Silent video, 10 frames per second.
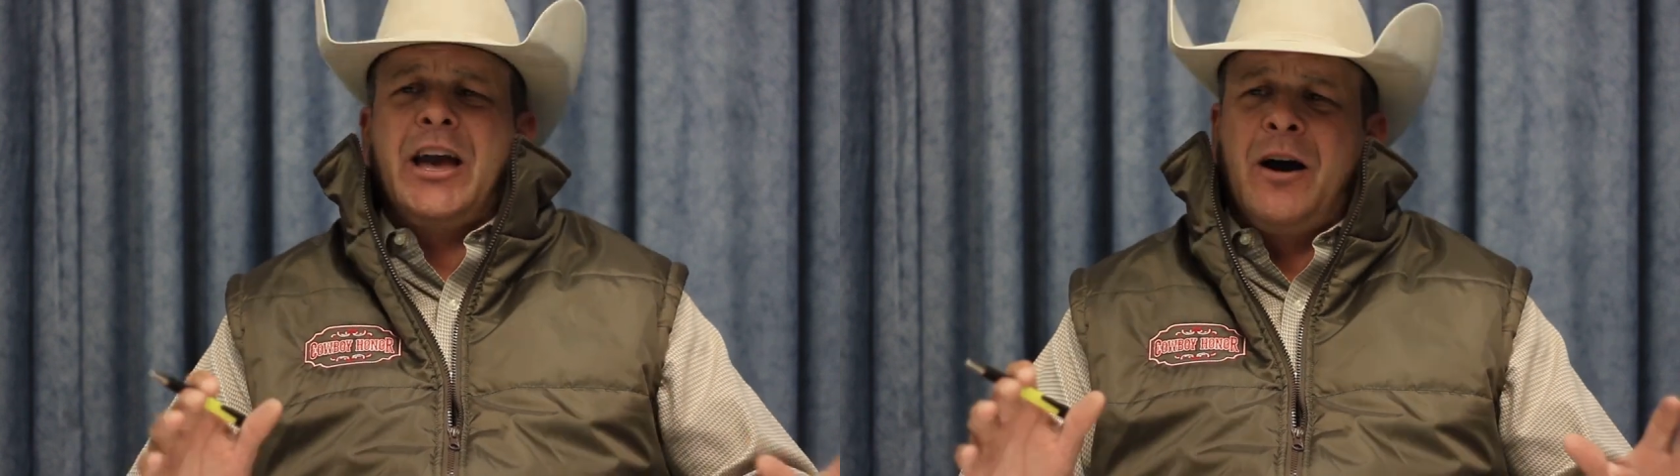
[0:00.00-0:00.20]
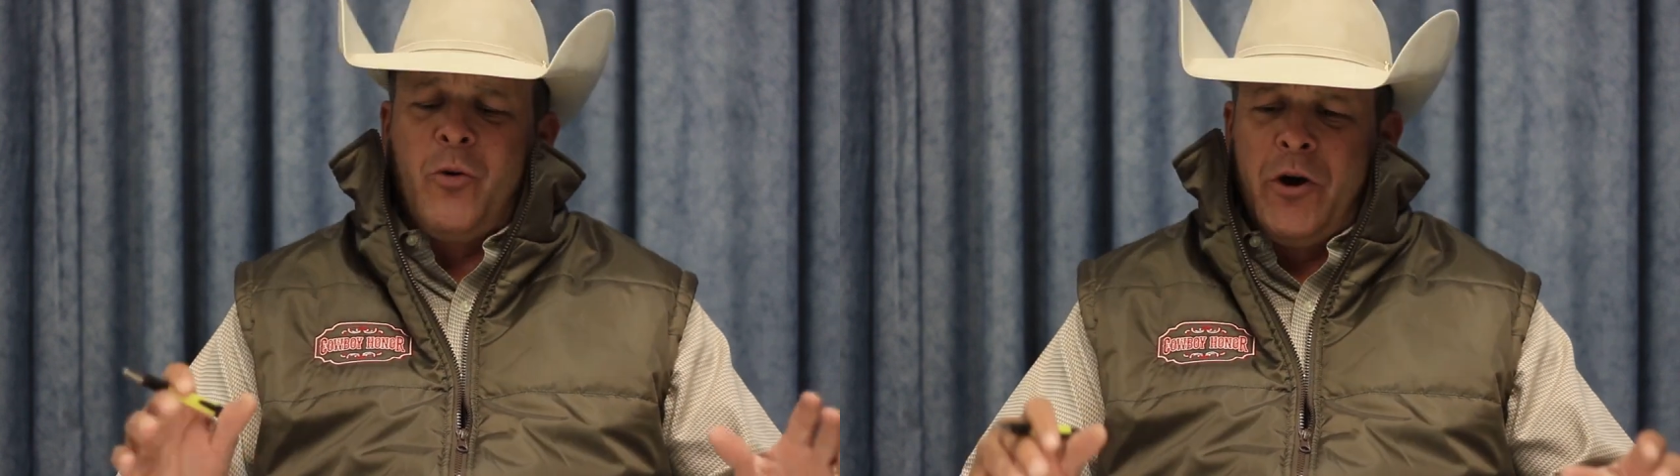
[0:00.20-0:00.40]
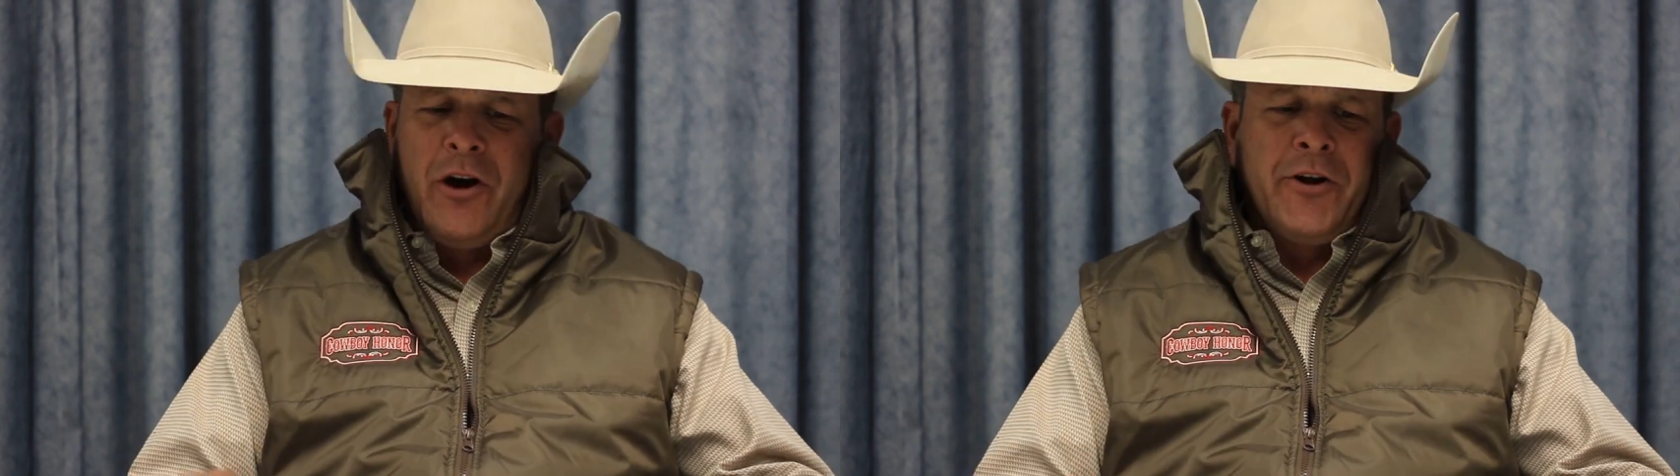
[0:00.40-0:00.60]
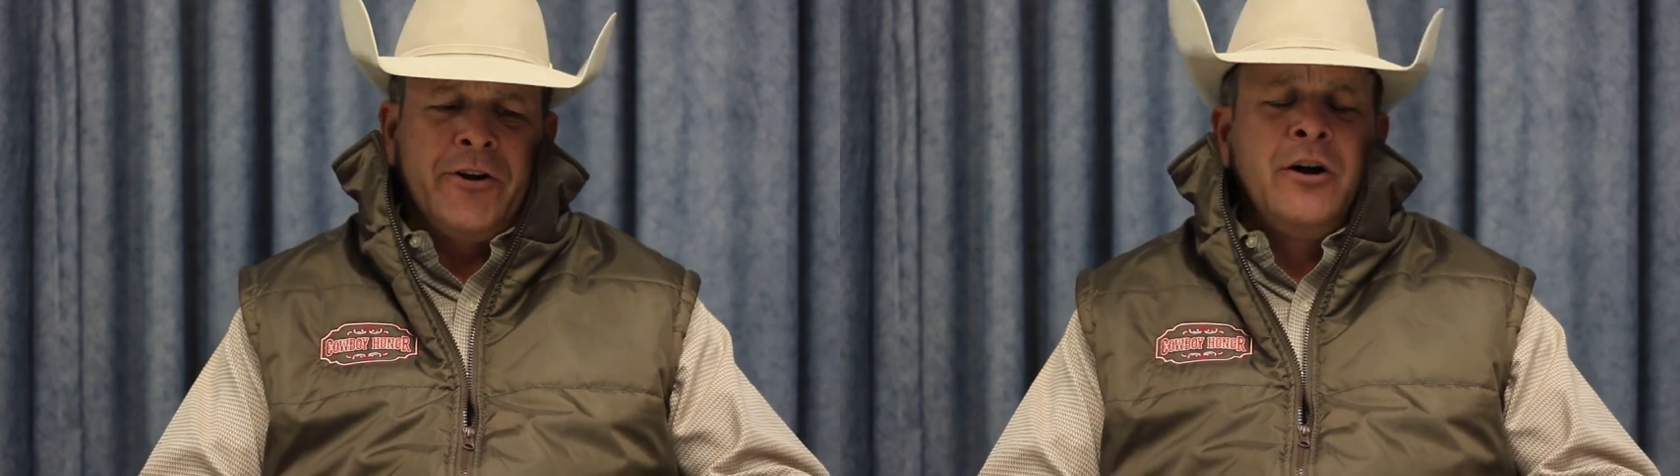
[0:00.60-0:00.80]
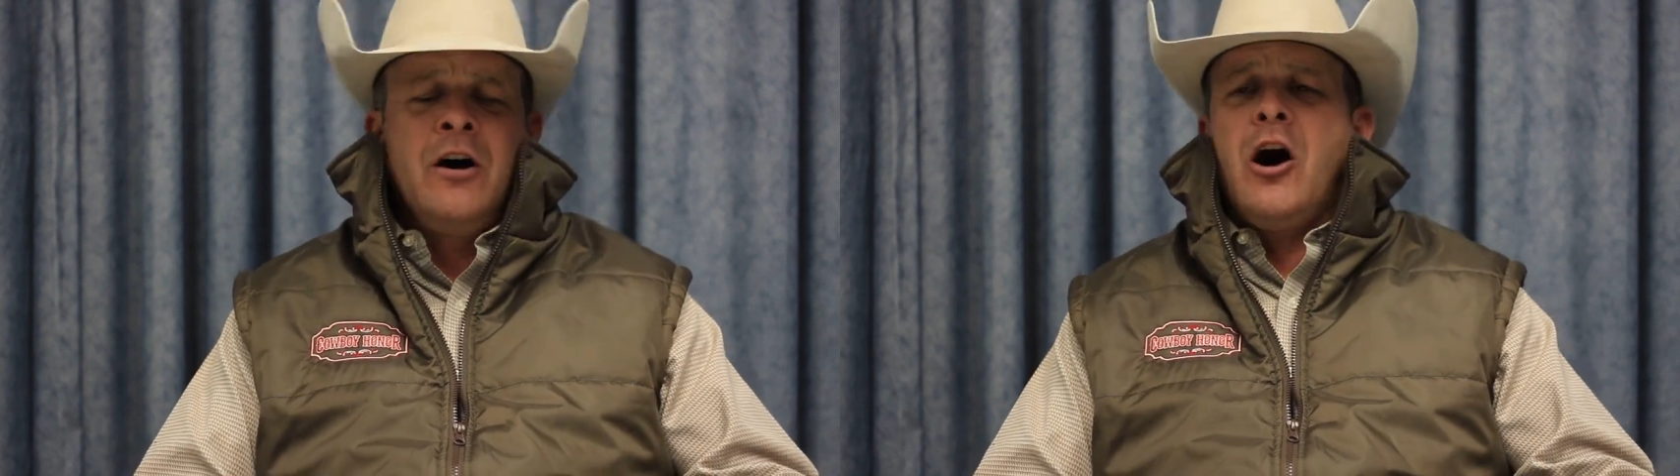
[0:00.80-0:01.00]
Cowboy
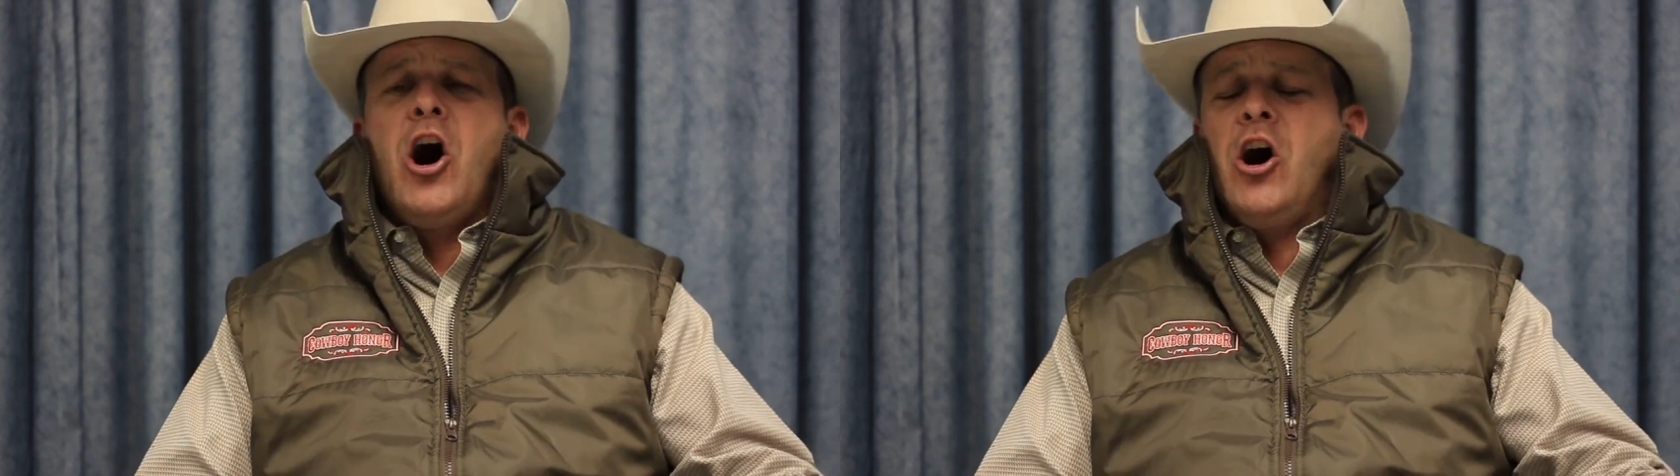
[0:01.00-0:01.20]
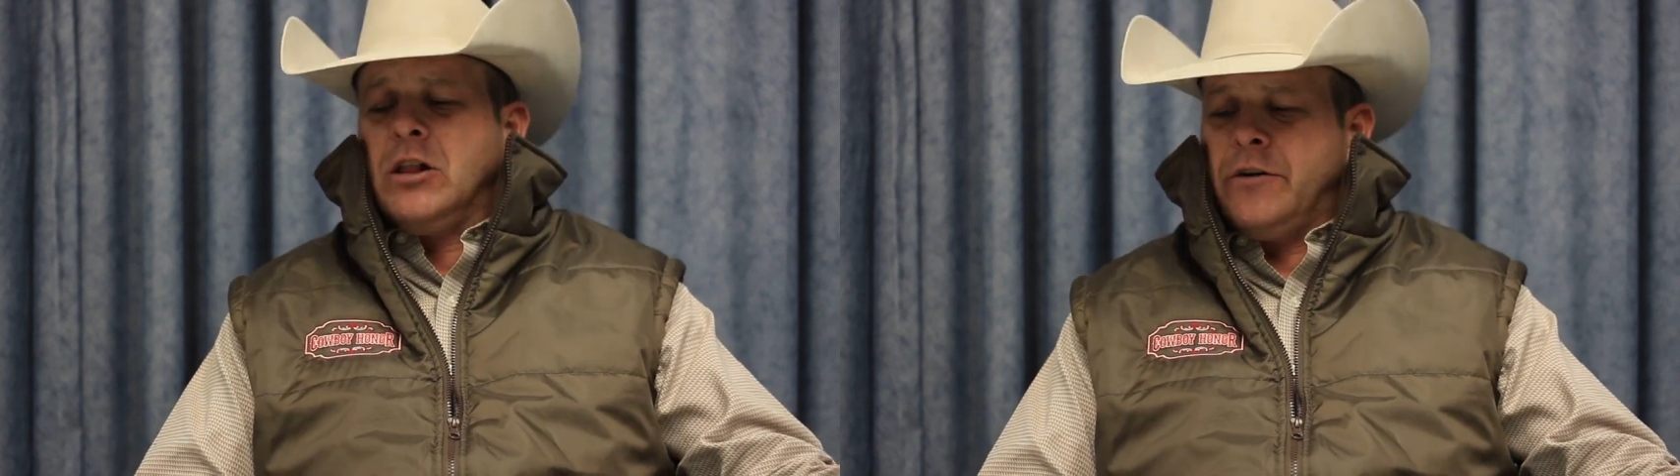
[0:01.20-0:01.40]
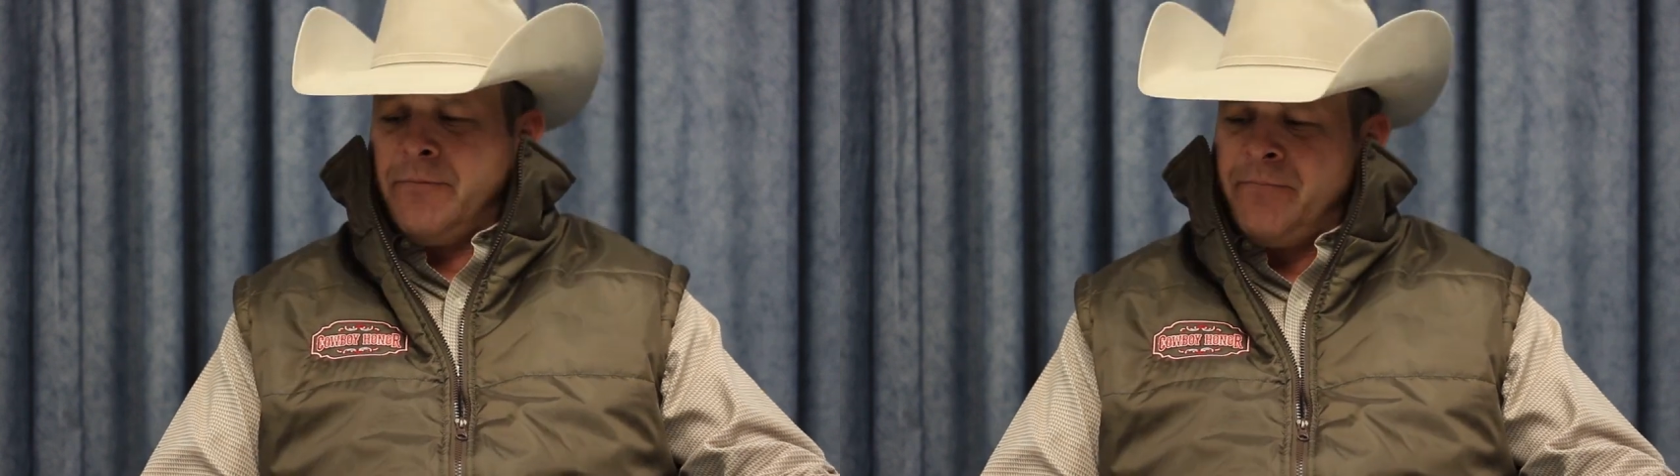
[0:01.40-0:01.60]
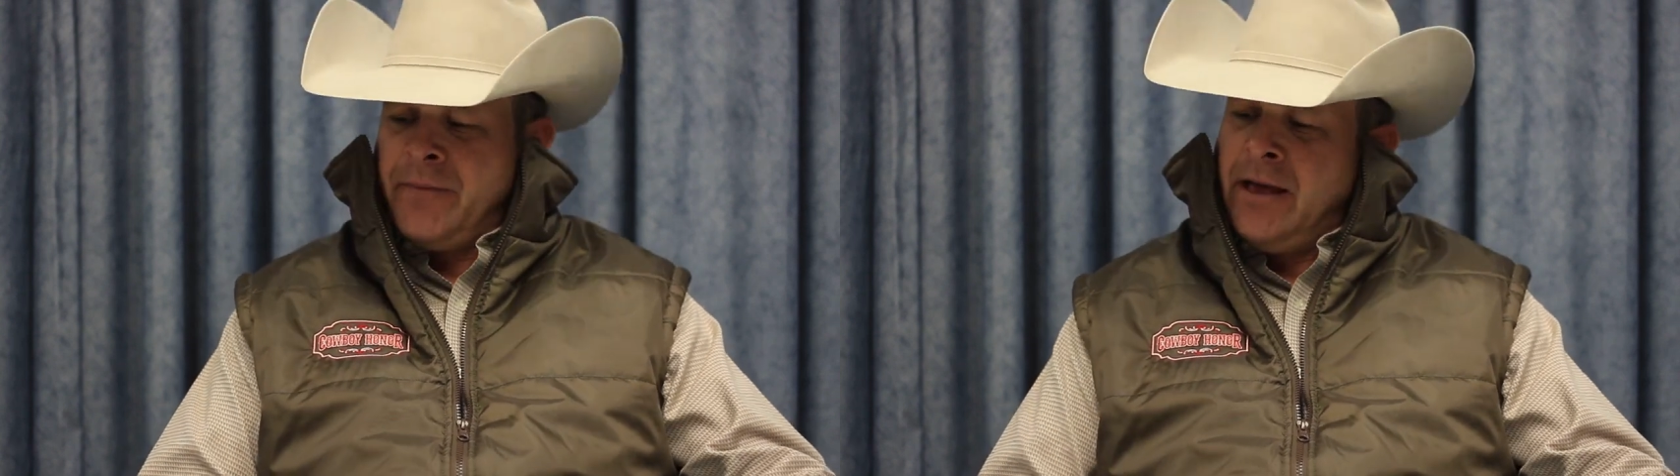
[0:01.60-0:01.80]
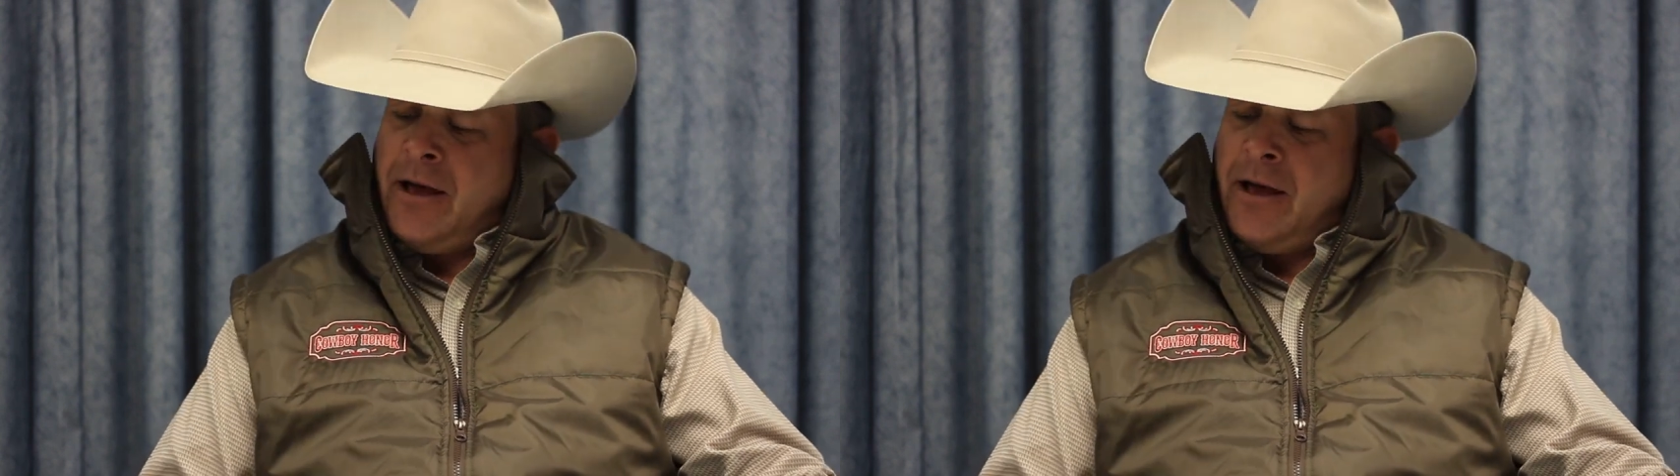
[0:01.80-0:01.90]
Honor, all of them.